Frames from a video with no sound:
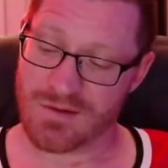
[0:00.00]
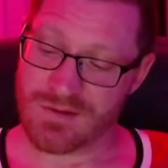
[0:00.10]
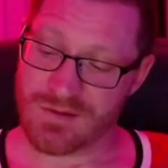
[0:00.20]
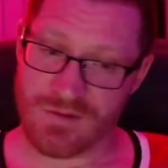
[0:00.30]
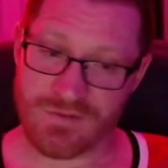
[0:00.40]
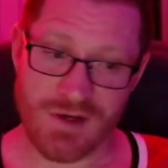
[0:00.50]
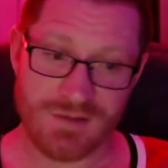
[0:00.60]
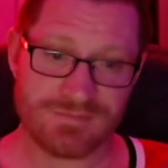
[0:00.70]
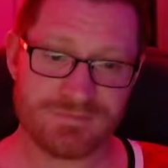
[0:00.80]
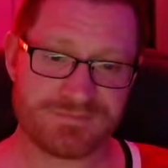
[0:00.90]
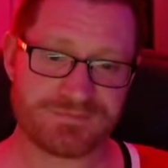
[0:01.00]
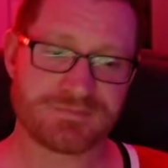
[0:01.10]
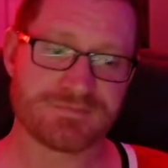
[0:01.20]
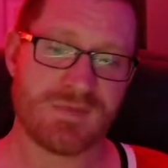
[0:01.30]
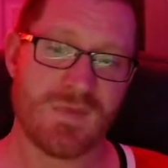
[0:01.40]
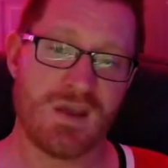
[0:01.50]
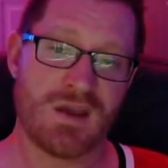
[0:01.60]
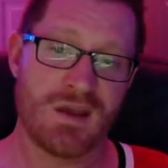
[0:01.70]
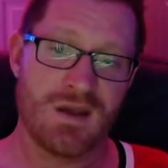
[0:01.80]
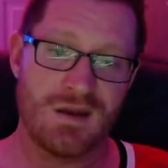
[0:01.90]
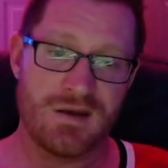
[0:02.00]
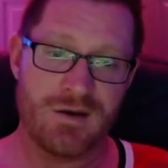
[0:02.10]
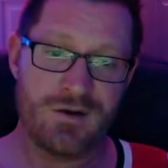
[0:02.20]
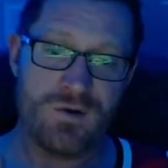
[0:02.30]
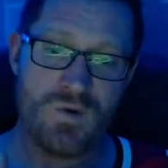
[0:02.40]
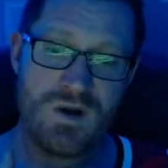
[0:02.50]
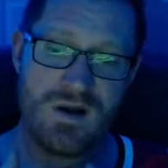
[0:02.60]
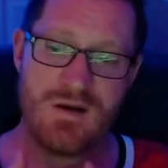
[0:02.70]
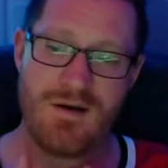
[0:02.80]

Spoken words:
No fun. No